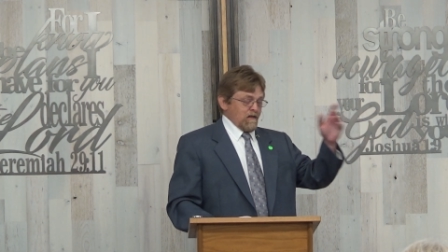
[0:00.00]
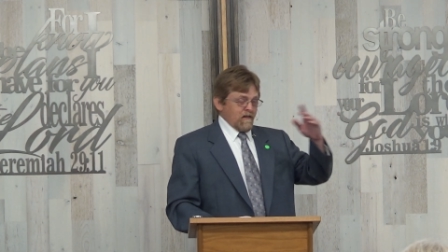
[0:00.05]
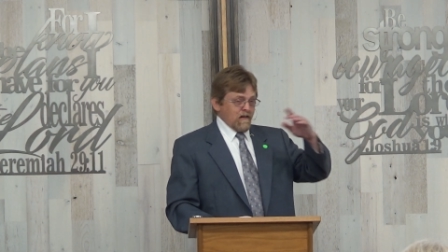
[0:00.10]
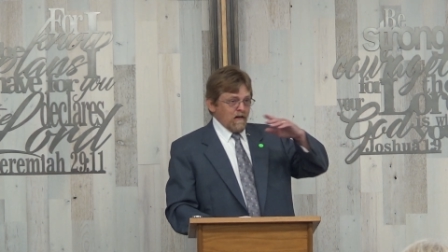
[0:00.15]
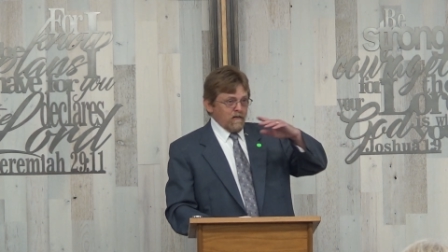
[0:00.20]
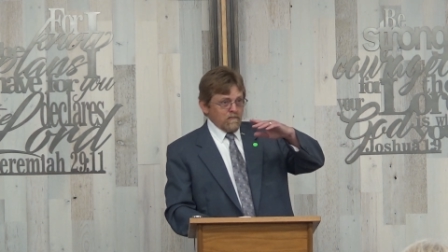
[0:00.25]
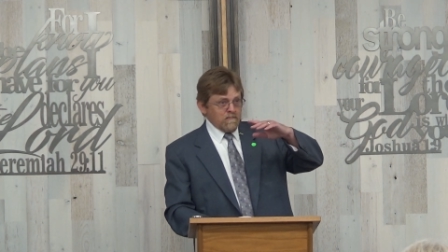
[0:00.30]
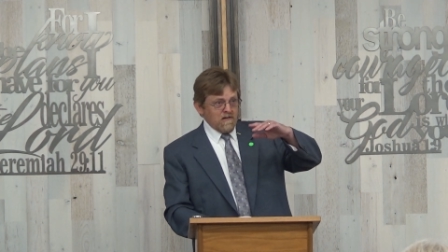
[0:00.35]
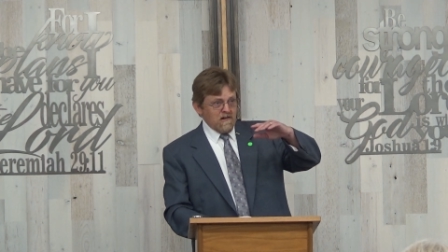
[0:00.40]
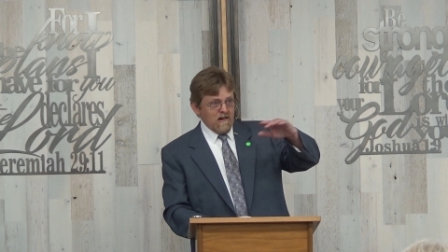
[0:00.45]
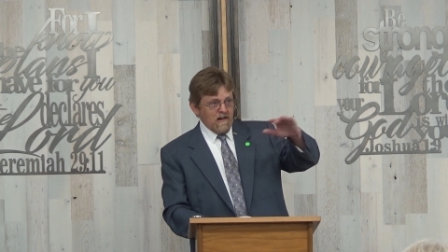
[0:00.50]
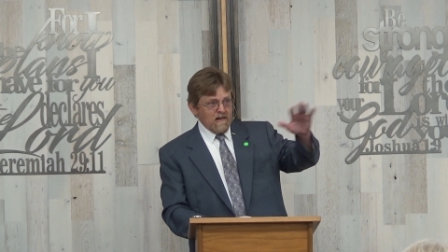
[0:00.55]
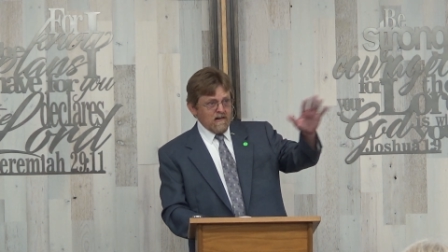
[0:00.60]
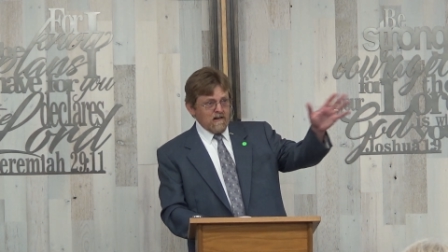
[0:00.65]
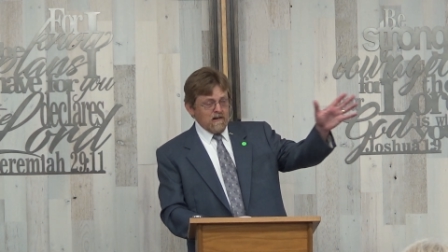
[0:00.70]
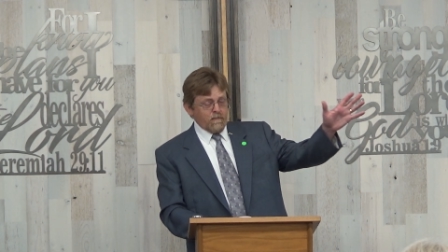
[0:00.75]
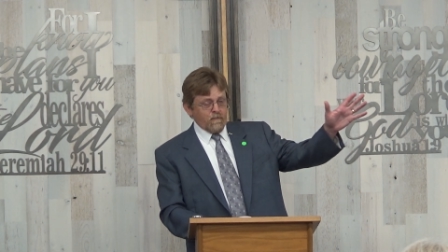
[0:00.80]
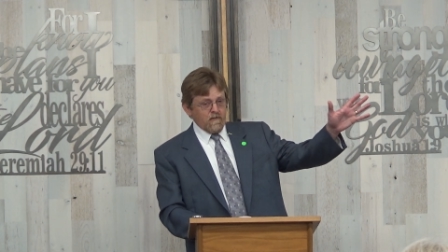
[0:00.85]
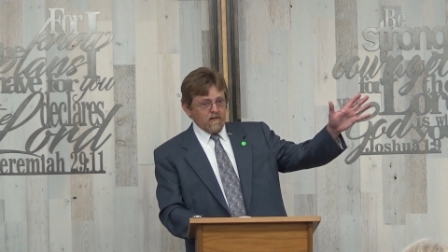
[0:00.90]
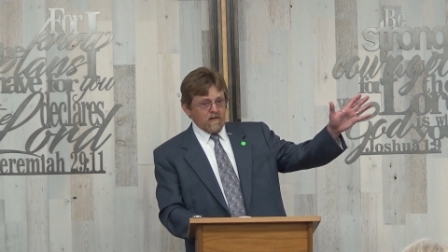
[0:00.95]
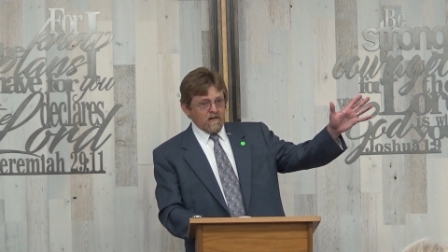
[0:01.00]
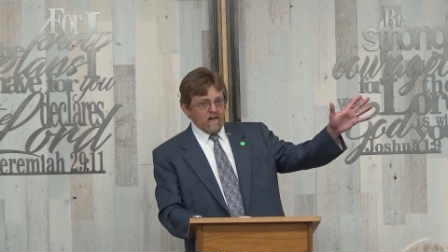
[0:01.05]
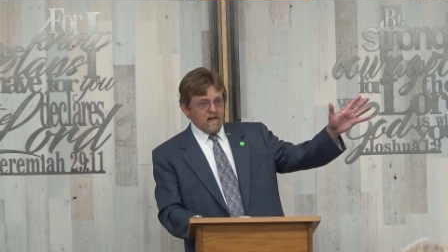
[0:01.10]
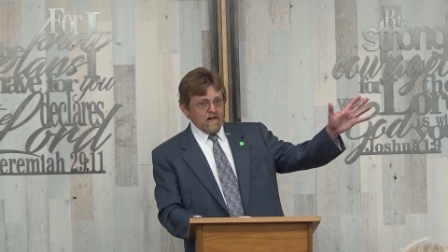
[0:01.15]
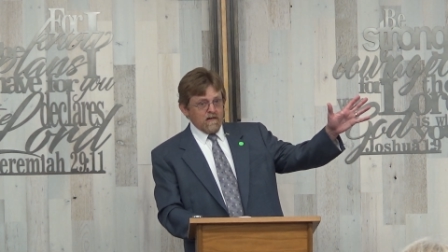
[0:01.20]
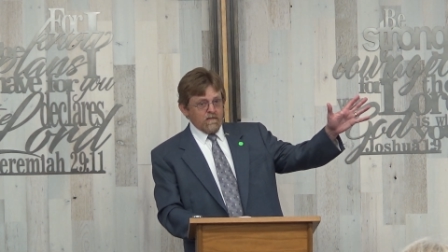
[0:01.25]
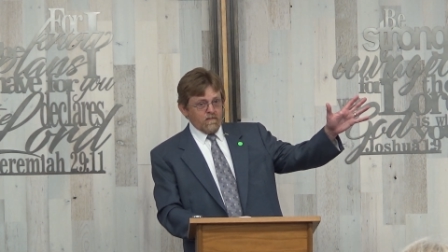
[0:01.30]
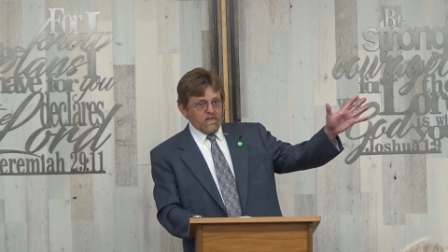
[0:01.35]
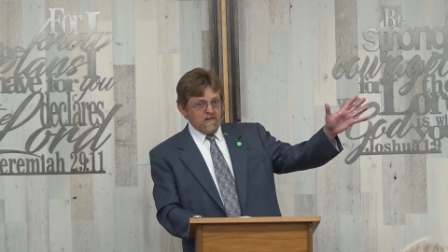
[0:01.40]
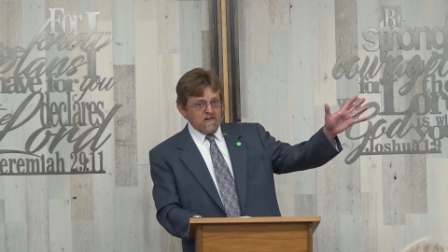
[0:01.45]
and that would mean any different
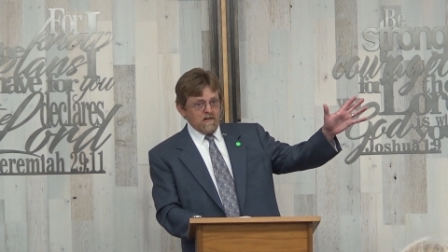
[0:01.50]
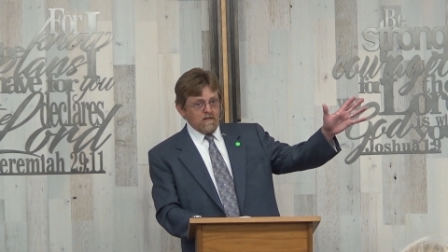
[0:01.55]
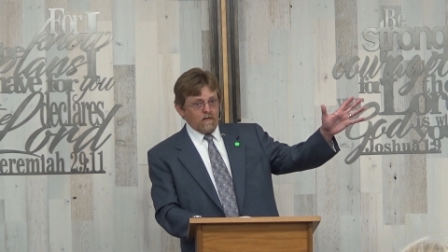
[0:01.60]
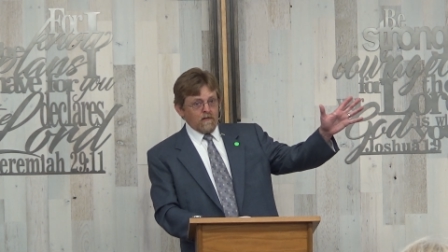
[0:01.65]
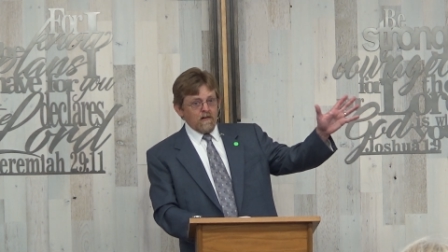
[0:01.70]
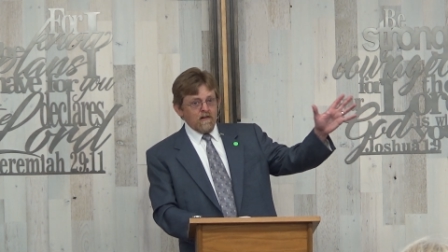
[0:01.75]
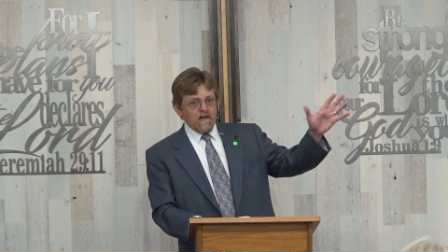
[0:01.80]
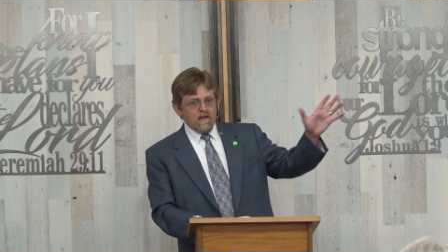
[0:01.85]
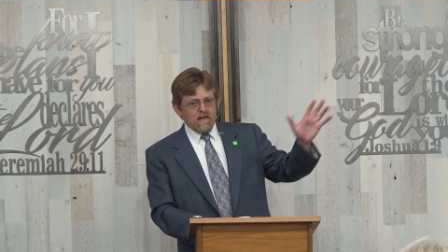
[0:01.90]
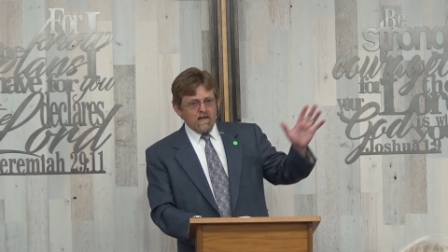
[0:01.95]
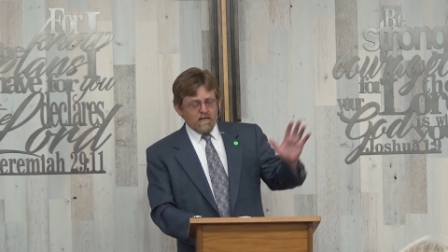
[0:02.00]
kind of eagle.